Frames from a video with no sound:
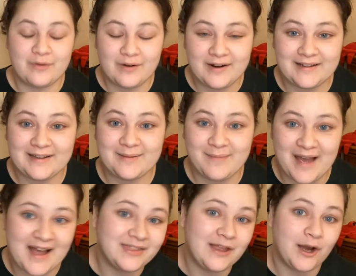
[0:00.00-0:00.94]
really
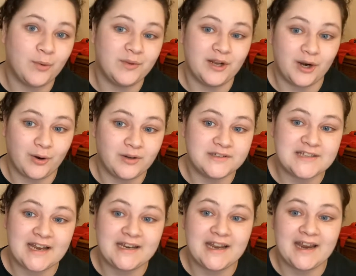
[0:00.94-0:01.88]
bad luck with their
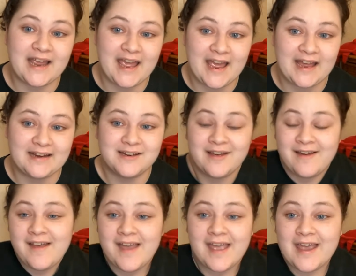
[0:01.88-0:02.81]
goaltending, and
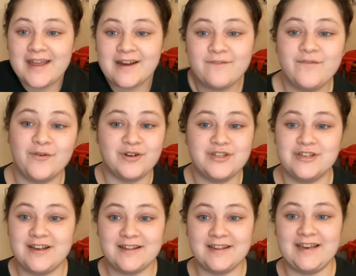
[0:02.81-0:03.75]
it
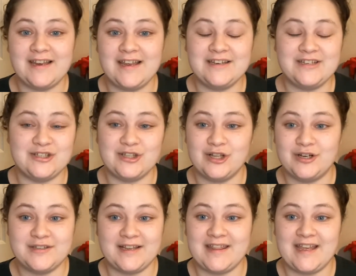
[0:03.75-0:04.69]
unfortunately it just
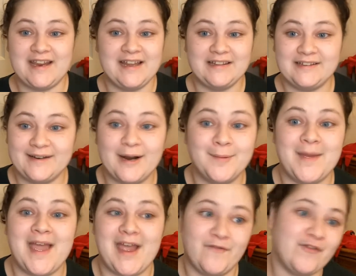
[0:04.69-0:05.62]
looks like they get lit
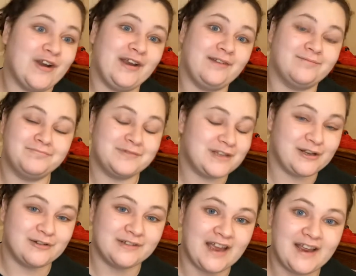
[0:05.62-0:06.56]
up every
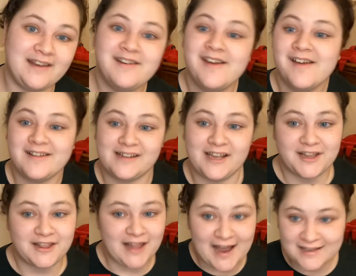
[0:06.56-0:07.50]
single night.
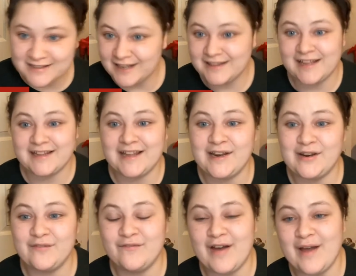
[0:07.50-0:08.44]
Like last night, they let
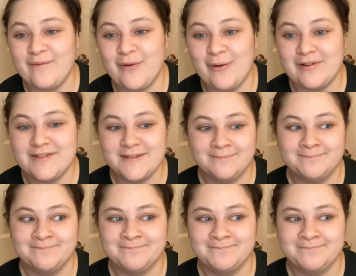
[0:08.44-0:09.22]
in five goals